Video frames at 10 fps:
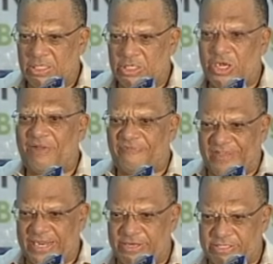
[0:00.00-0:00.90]
your
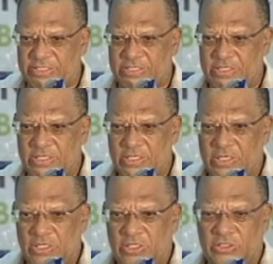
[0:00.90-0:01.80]
affairs
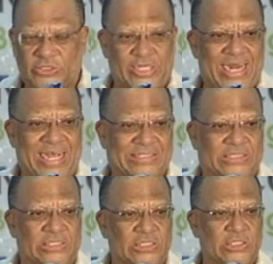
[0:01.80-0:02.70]
so
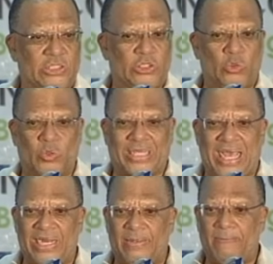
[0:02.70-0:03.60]
that you
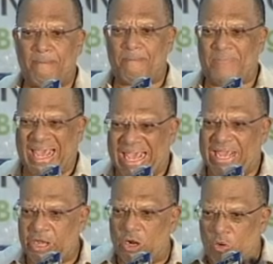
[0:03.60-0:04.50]
can
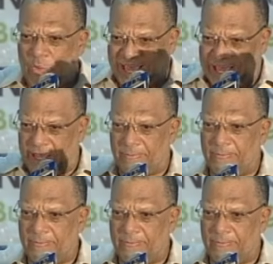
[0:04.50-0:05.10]
pay your way